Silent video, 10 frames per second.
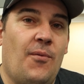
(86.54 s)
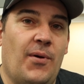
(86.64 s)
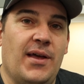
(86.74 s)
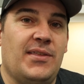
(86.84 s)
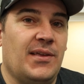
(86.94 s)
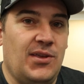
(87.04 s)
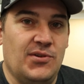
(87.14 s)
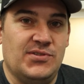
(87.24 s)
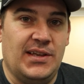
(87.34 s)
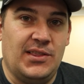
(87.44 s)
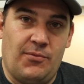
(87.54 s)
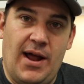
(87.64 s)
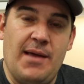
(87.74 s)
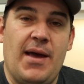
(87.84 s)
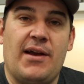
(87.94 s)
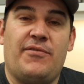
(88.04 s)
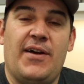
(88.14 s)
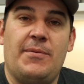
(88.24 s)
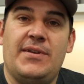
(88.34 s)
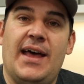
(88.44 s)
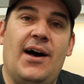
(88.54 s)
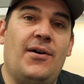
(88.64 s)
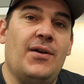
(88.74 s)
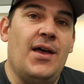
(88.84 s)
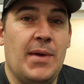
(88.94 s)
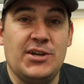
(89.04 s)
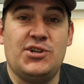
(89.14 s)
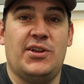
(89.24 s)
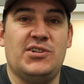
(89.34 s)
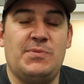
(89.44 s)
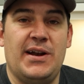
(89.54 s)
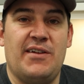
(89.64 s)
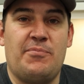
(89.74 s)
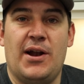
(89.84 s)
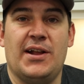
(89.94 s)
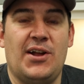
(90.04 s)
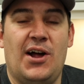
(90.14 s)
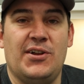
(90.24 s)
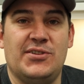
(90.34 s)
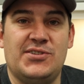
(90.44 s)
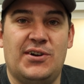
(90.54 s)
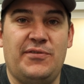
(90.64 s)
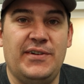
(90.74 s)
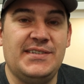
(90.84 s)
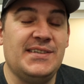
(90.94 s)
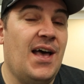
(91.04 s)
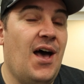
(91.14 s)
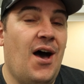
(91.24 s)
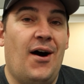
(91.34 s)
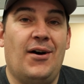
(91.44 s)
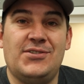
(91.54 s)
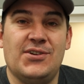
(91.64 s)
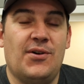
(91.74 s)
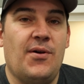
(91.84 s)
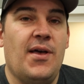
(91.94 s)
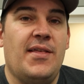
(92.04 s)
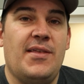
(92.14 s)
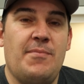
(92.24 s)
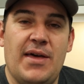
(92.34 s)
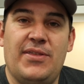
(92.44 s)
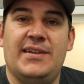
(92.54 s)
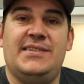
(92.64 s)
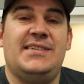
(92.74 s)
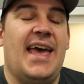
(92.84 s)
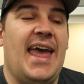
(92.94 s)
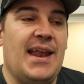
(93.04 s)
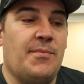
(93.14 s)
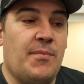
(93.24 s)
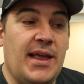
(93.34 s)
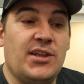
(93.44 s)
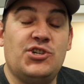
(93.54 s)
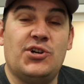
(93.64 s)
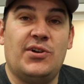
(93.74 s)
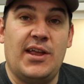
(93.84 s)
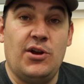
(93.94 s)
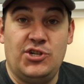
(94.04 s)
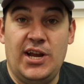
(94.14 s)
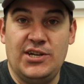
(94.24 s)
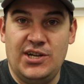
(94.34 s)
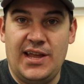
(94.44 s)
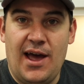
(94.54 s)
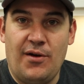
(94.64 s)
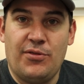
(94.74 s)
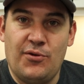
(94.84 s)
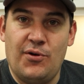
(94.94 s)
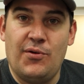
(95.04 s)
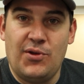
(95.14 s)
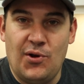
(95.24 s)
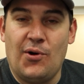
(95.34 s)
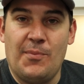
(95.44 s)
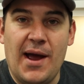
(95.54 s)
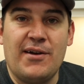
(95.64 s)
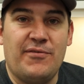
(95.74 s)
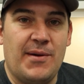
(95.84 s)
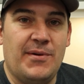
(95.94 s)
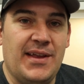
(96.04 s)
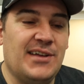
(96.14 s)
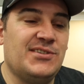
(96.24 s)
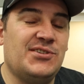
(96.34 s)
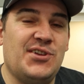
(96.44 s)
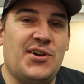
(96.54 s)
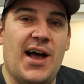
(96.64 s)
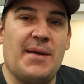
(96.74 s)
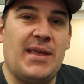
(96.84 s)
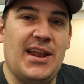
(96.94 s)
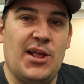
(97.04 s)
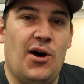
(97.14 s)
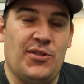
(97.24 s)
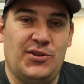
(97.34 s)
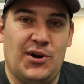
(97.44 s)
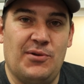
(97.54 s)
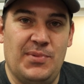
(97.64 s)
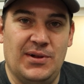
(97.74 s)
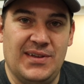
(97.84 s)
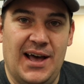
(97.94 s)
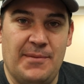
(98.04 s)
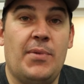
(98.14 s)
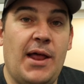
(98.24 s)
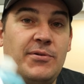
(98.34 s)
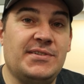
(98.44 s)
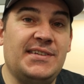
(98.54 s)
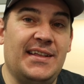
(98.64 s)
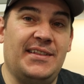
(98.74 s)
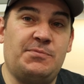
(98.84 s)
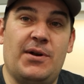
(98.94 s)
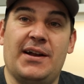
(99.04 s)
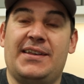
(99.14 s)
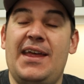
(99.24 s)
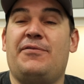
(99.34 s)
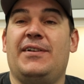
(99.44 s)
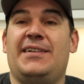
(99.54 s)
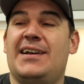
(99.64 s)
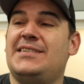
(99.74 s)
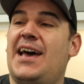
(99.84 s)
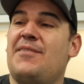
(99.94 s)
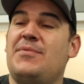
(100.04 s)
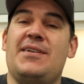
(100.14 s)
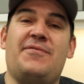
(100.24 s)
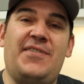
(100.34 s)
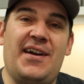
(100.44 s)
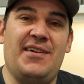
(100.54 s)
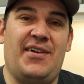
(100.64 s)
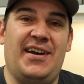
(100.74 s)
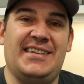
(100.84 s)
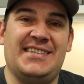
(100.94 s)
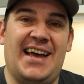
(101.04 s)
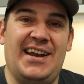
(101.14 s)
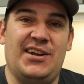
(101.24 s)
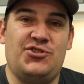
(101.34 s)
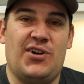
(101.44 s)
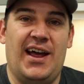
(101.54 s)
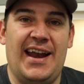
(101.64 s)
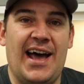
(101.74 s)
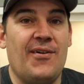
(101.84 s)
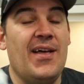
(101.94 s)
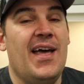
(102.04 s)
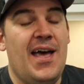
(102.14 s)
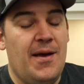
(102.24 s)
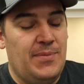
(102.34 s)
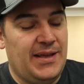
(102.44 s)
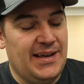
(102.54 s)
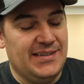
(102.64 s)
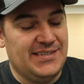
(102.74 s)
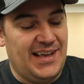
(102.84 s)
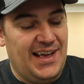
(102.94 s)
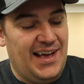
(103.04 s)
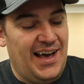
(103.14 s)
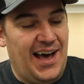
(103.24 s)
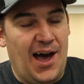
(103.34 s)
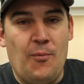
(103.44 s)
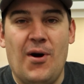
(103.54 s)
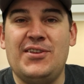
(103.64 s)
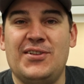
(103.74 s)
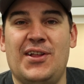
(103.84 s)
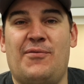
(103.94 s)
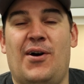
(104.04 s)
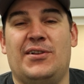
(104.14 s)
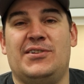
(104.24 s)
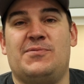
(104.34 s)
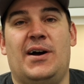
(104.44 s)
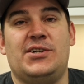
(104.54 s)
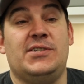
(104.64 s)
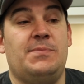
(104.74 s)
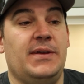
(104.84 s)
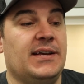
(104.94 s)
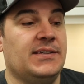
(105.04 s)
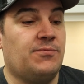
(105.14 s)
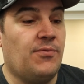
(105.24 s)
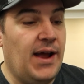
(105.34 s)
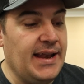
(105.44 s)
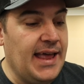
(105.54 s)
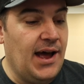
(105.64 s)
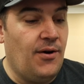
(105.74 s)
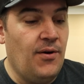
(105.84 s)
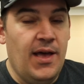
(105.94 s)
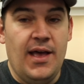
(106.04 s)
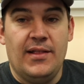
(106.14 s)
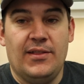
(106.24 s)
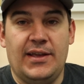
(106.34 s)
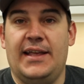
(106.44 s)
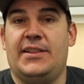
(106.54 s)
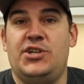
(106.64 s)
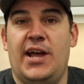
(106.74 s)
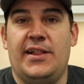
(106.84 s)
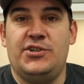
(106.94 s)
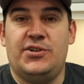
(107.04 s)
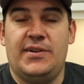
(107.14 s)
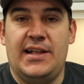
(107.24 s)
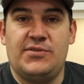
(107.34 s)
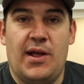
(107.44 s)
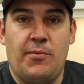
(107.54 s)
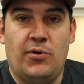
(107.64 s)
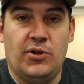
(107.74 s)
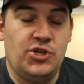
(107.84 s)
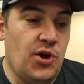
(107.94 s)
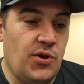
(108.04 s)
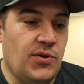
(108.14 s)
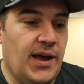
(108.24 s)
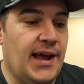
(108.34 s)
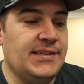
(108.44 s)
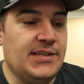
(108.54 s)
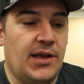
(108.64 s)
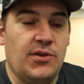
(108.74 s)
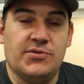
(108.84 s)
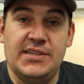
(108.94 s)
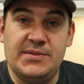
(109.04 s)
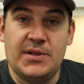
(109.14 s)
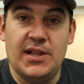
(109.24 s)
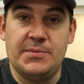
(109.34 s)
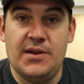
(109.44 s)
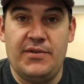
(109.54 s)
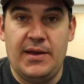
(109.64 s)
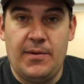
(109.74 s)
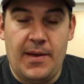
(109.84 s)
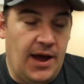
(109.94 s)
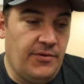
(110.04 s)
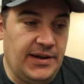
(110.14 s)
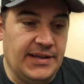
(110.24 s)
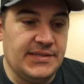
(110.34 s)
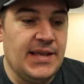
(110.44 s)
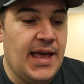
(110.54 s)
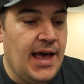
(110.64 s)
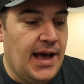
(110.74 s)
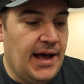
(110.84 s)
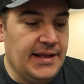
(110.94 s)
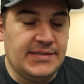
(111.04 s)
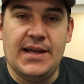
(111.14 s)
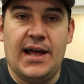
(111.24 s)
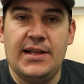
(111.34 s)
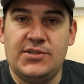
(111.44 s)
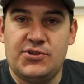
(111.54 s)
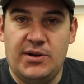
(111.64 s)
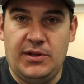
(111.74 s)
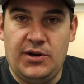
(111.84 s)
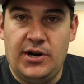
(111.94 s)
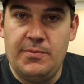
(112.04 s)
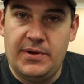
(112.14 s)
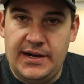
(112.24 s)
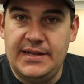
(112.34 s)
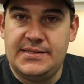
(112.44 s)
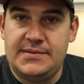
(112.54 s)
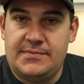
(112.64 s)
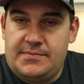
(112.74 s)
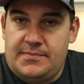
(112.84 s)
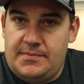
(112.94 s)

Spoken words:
With using the right microfiber towel, making sure that you're spraying enough product onto the surface, also the methods, and making sure that you're changing out through your microfiber towels so you're not getting all the dirt built up. But I will say that this product definitely does have me very, very excited to try it out because I want to love waterless washes, because right now, looking at the Challenger, that's what I will show you guys. You'll see some clips of it, how it is. It's not extremely dirty, but it is